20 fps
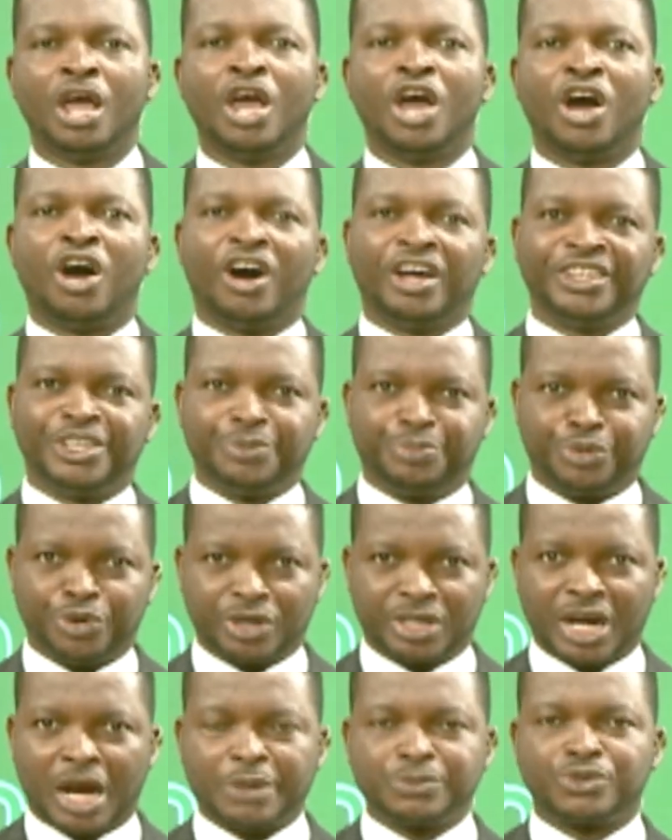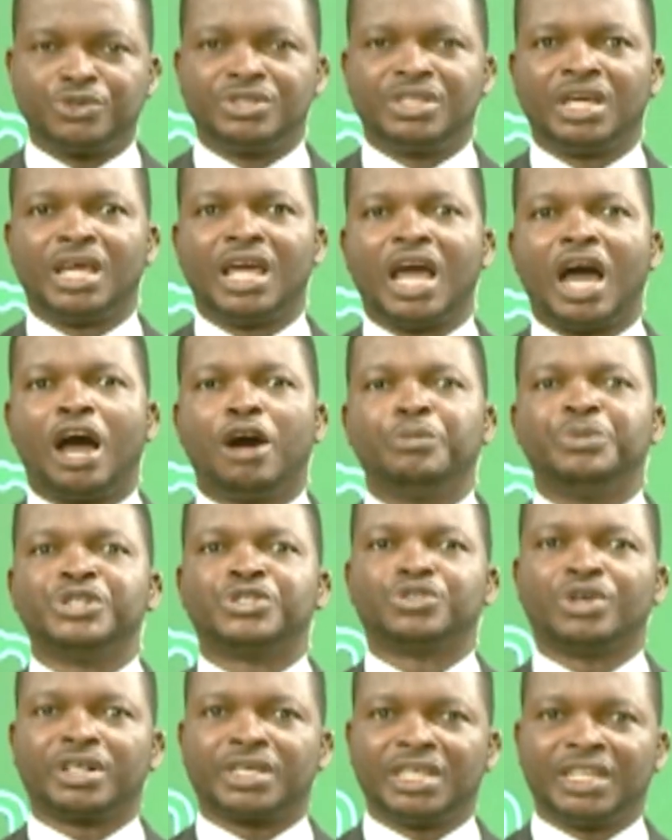On the program today, I'll be
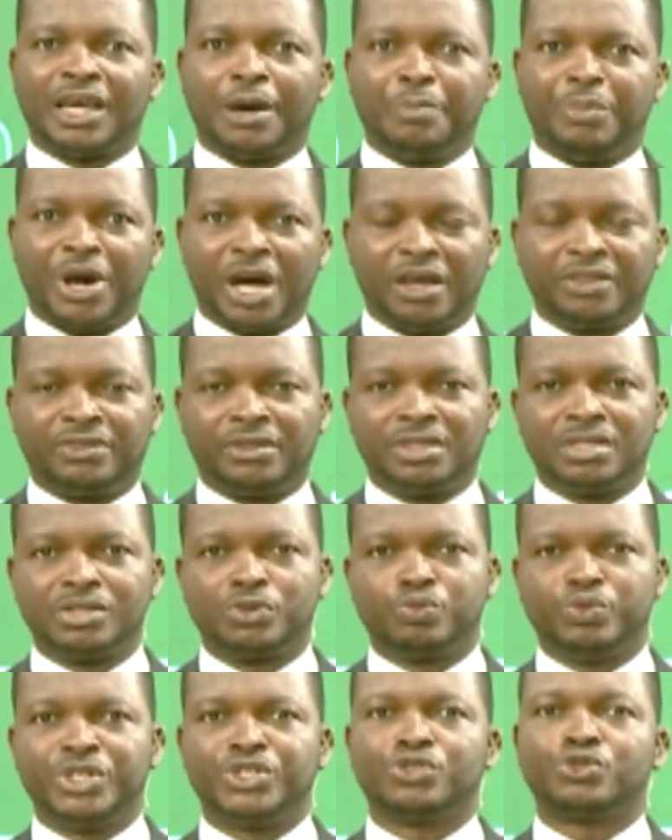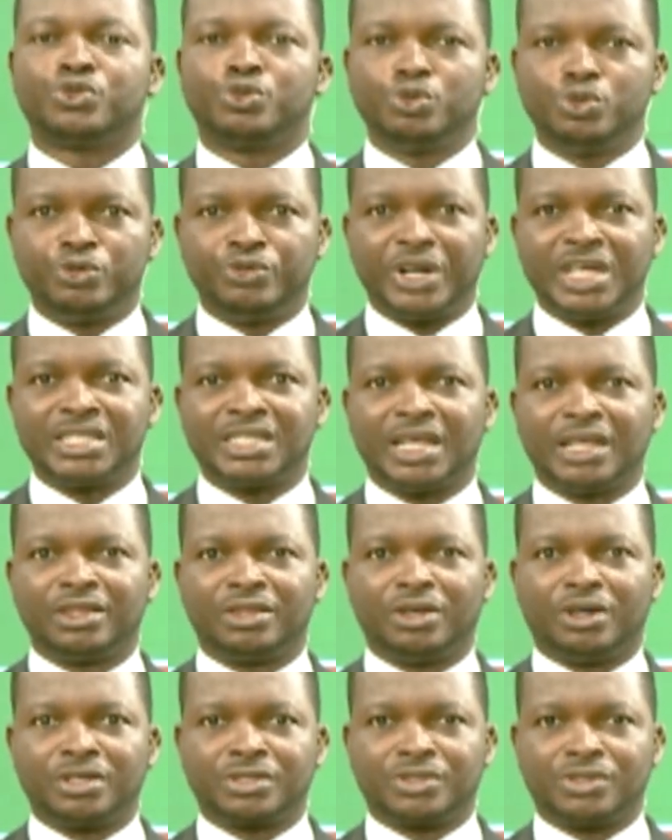talking about this with two resident
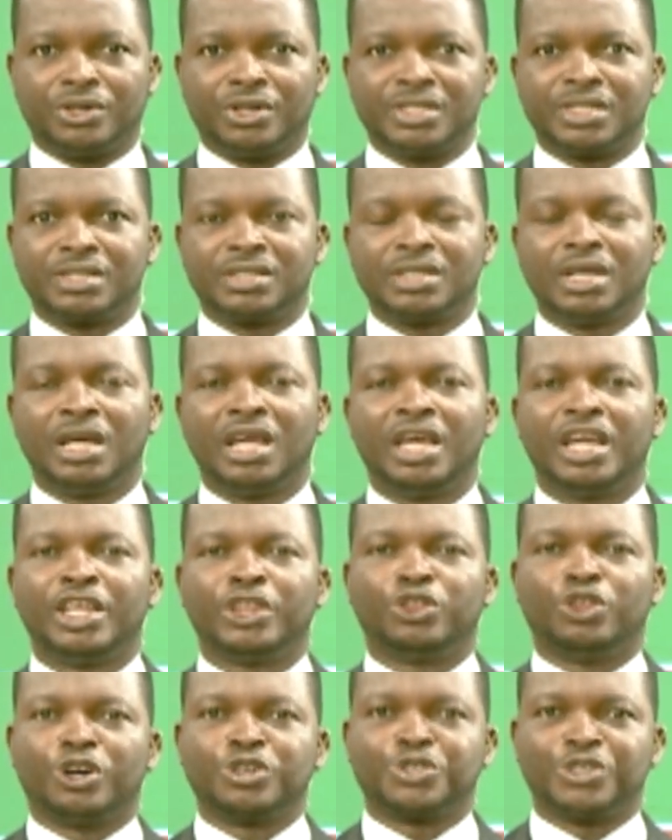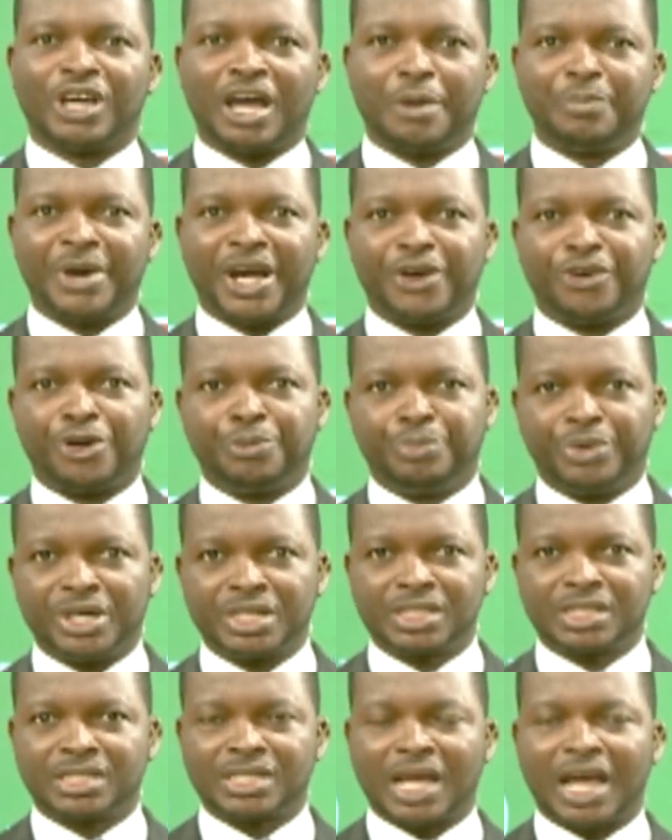doctors, Dr. Abah
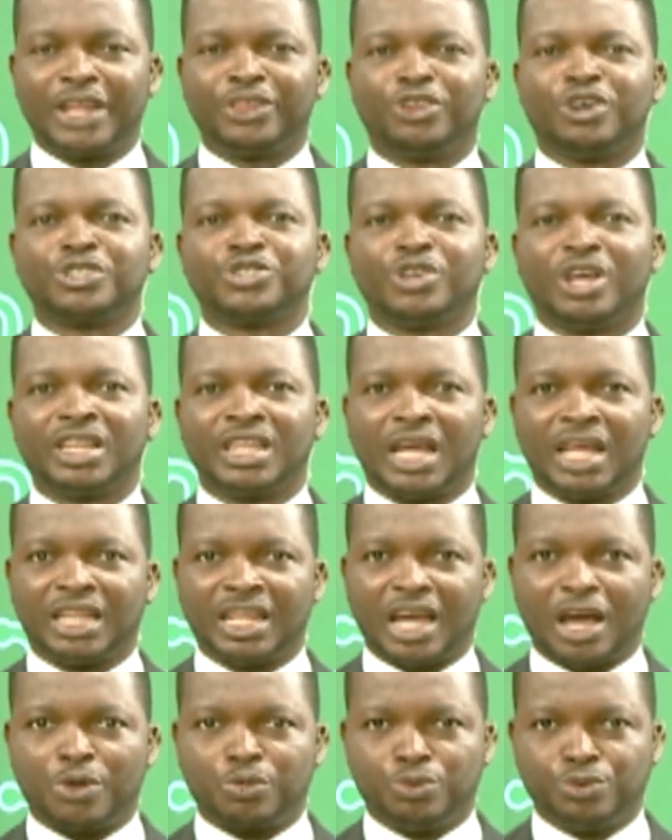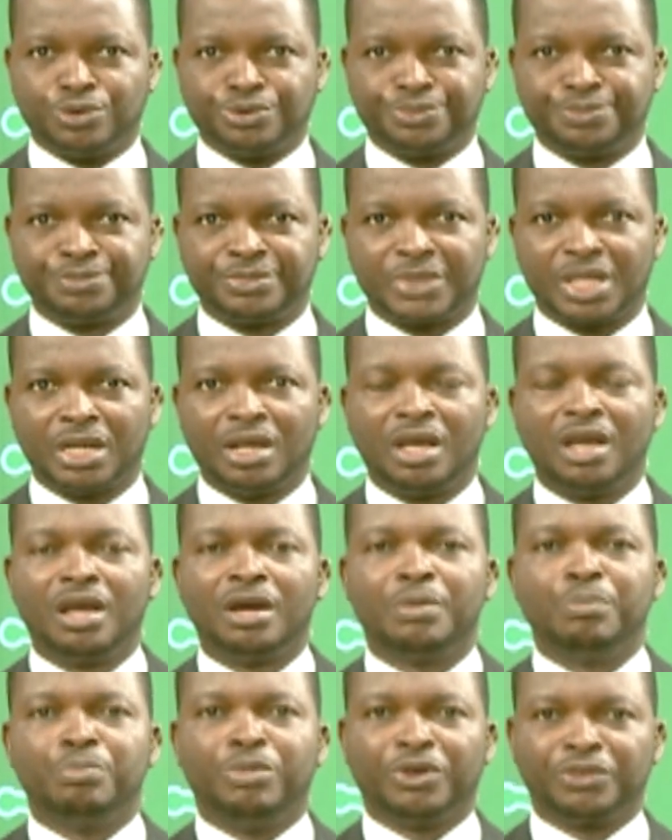Robert and Dr. Nnanna.
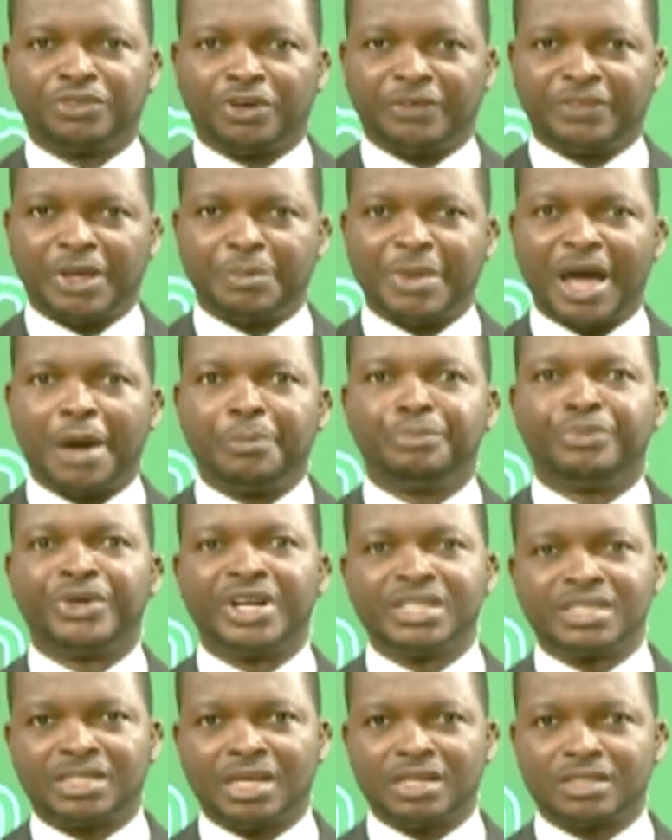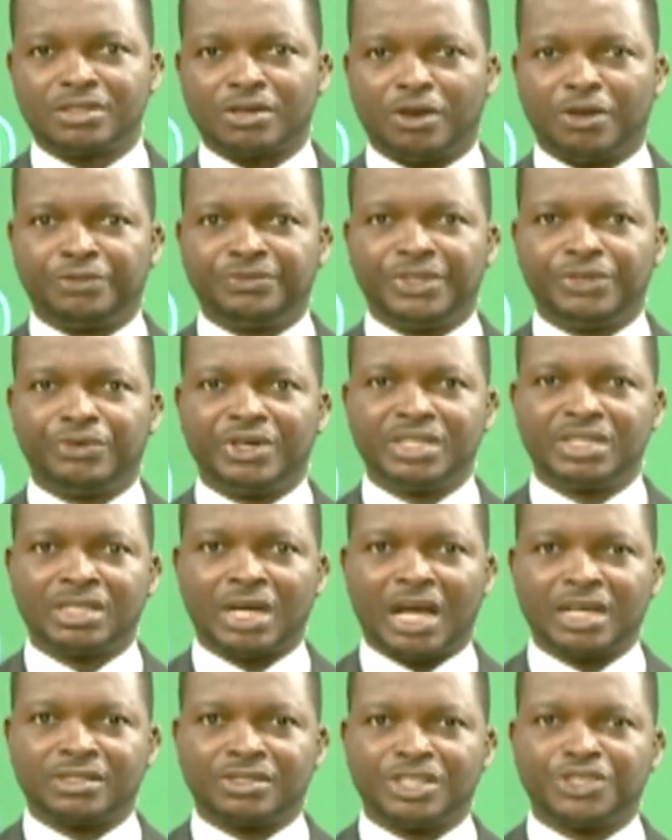Both of them are presidents of the
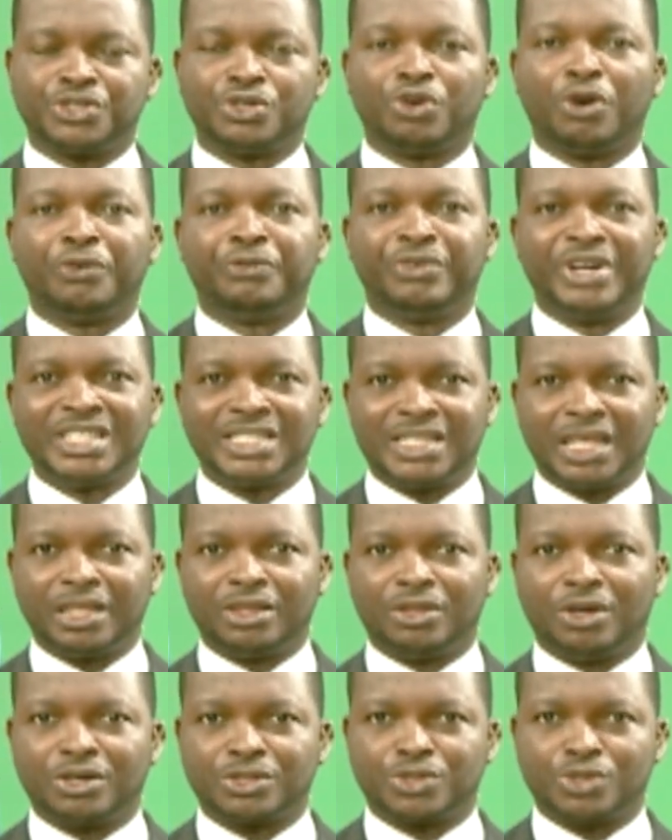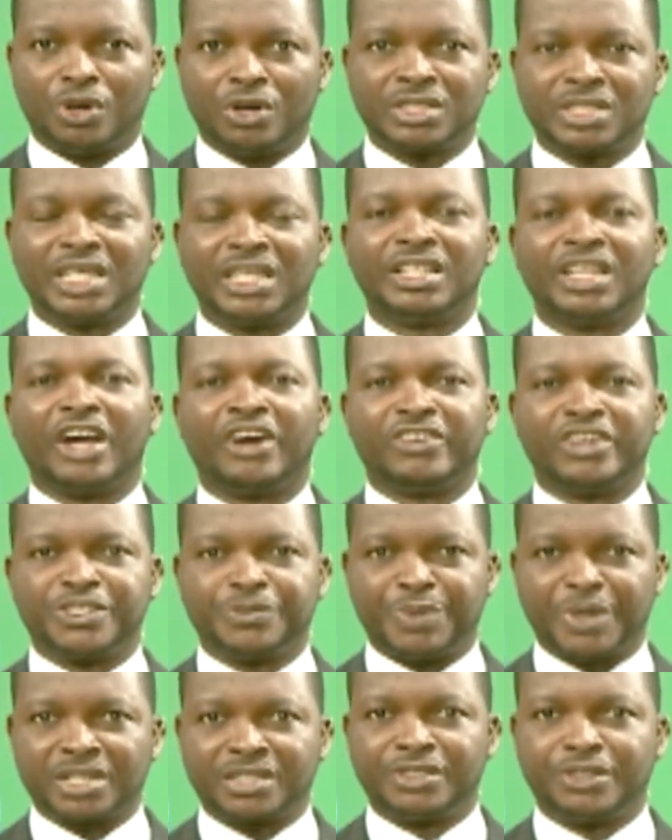Association of Resident Doctors in their
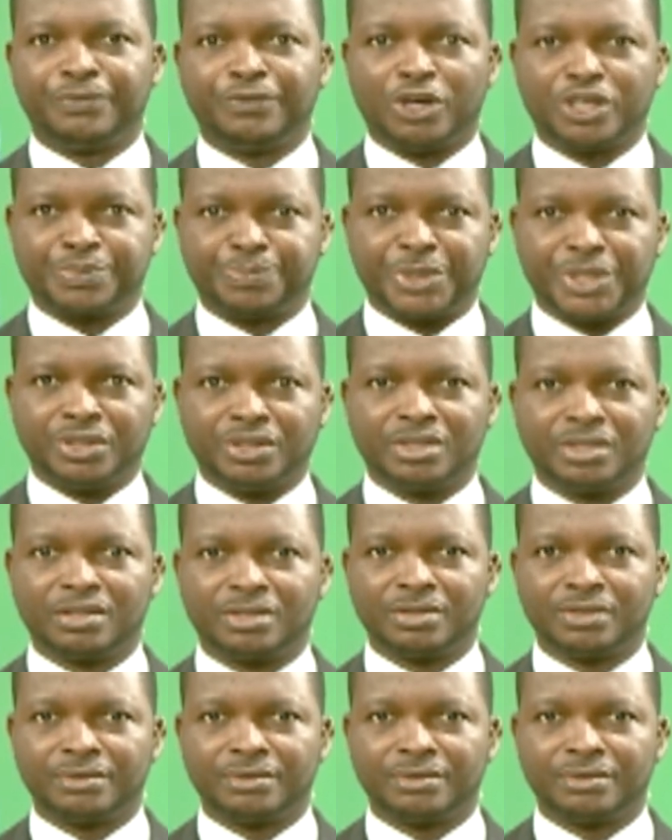respective hospitals.